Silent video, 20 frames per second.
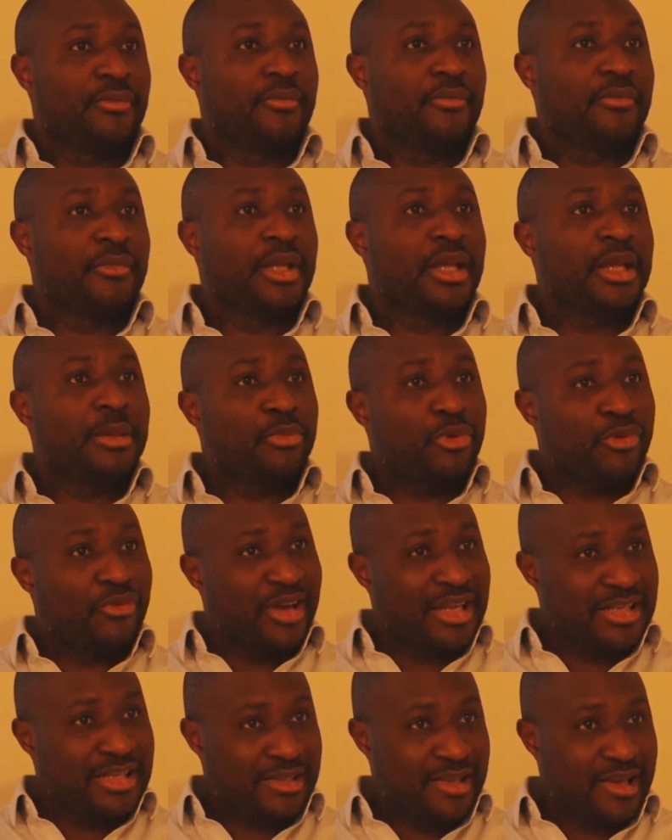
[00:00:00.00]
He
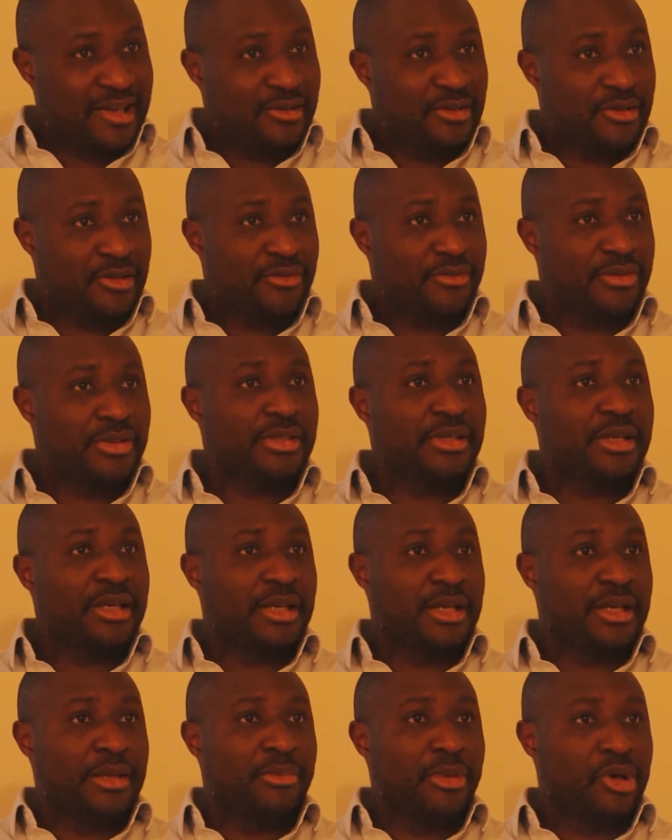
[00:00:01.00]
provides that service in the
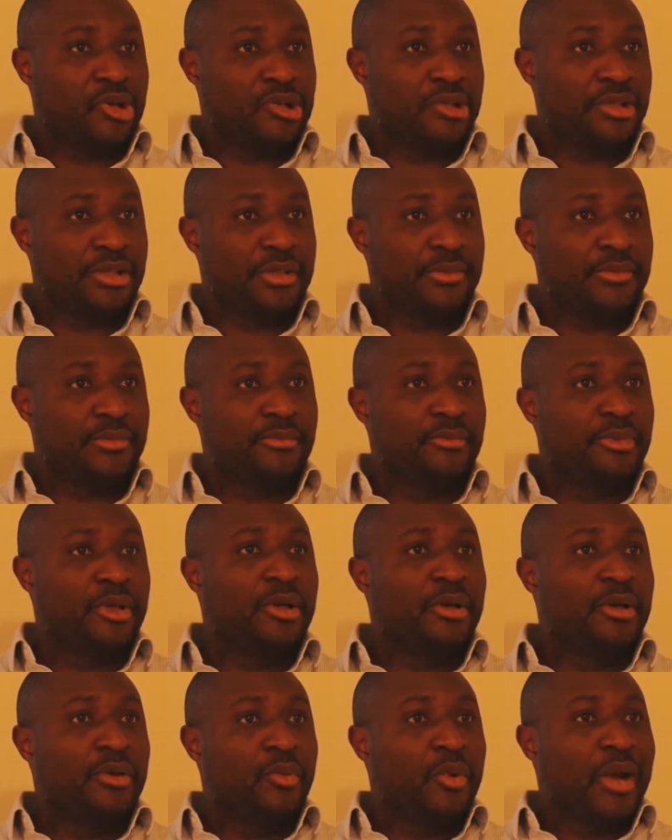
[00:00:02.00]
partnership.
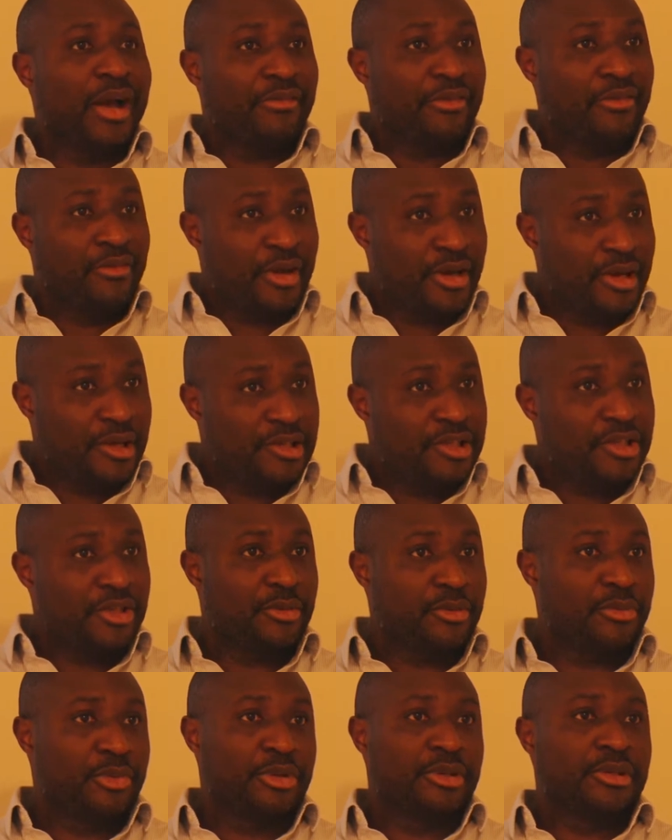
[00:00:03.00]
We have a financial
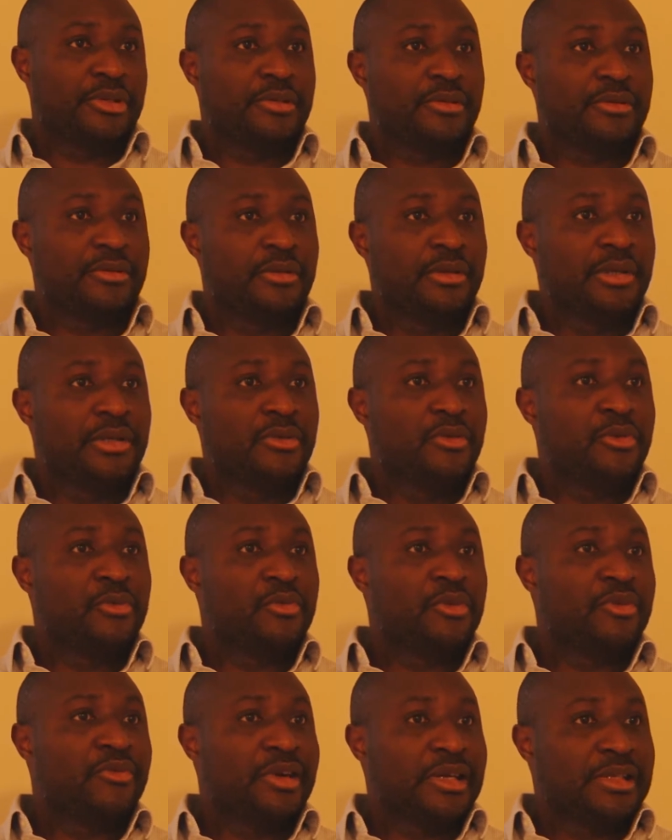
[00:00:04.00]
person who
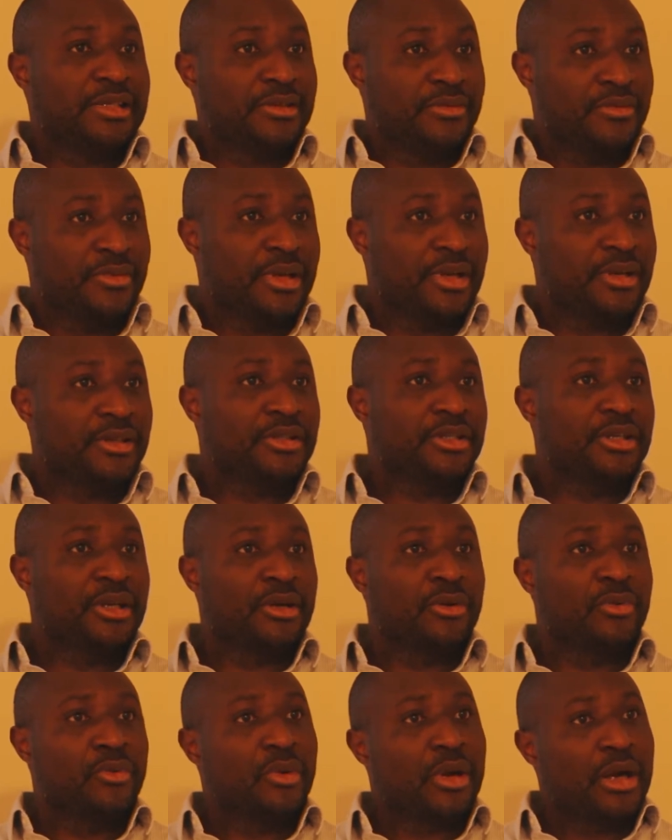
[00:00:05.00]
provides the financial, who
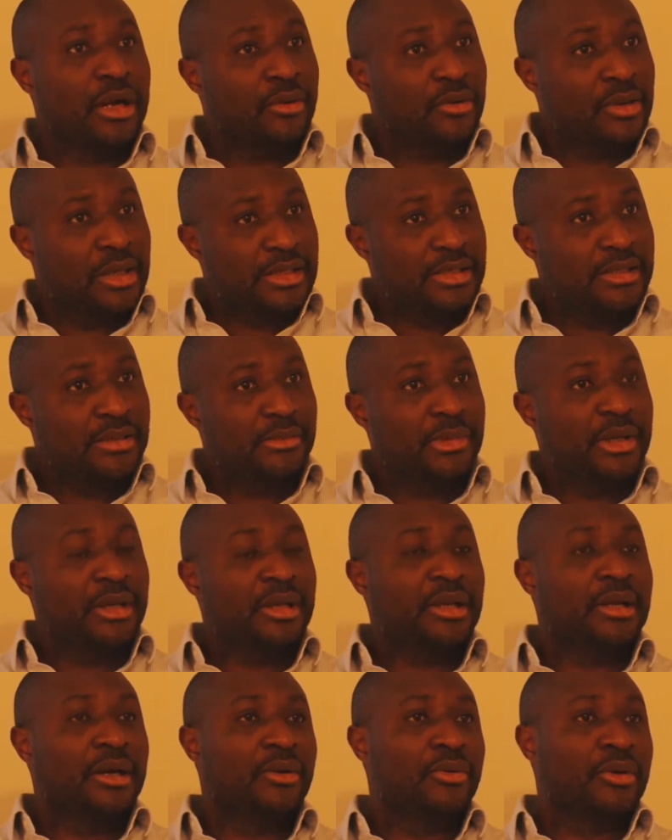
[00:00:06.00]
calculates the money,
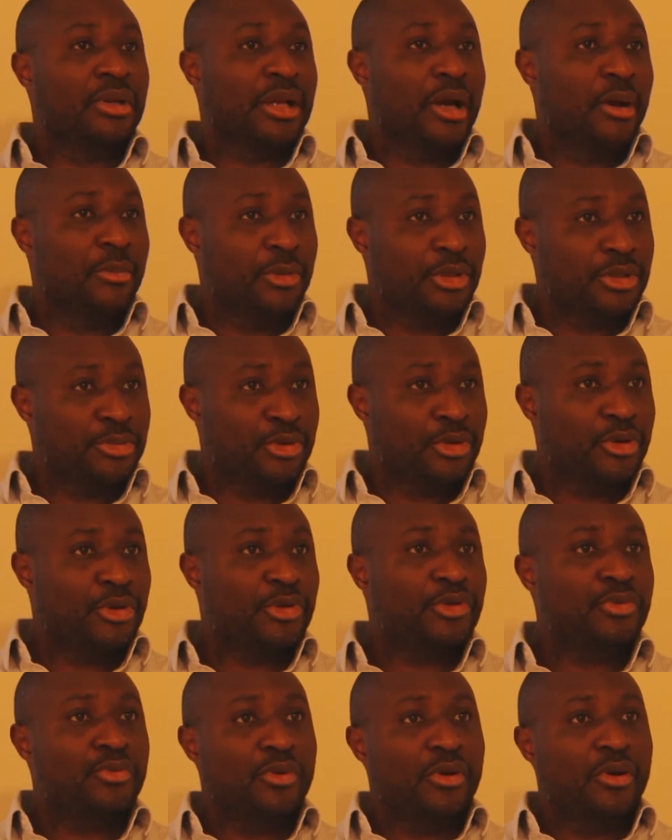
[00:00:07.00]
calculates how much products will
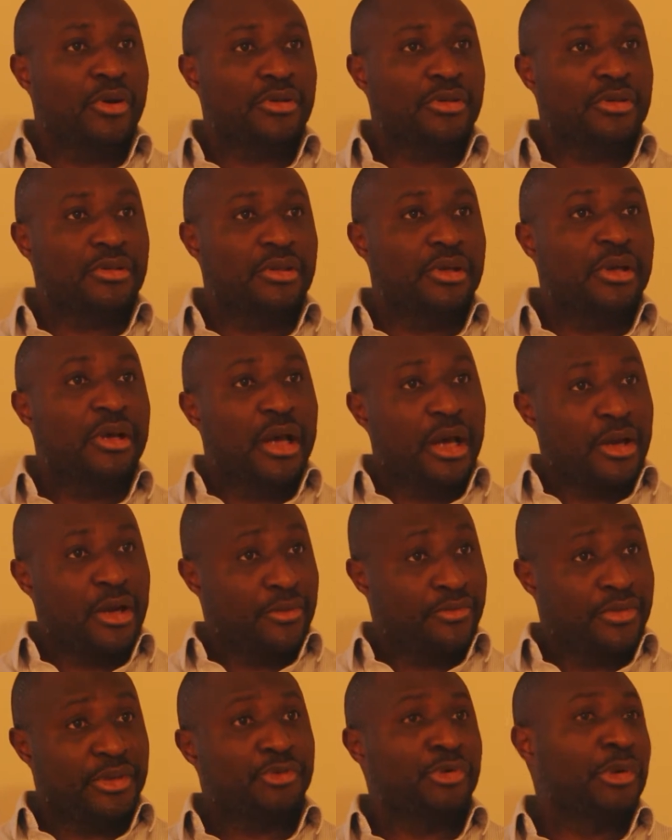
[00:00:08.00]
cost, and
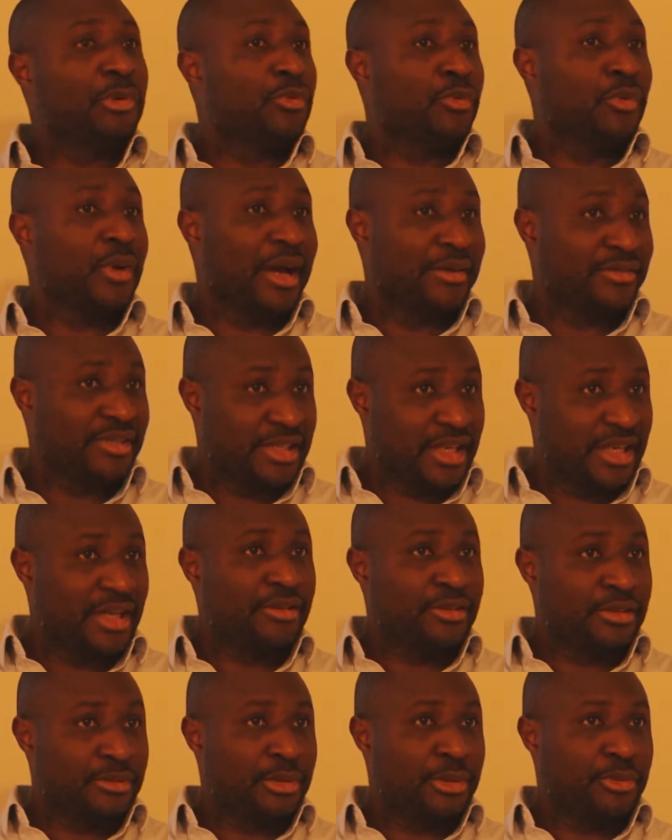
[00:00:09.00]
eventually we'll have
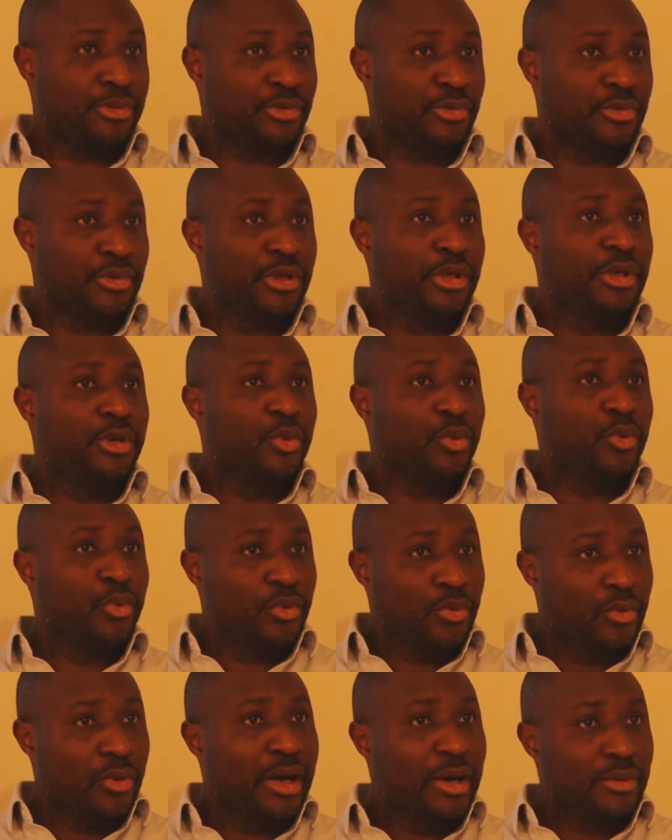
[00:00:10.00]
salespeople who will go
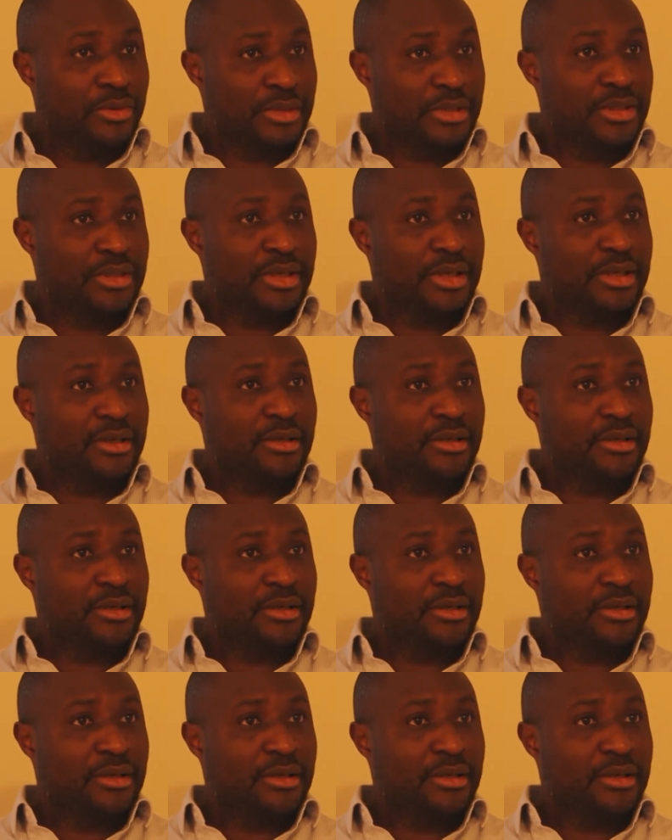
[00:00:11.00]
out and sell.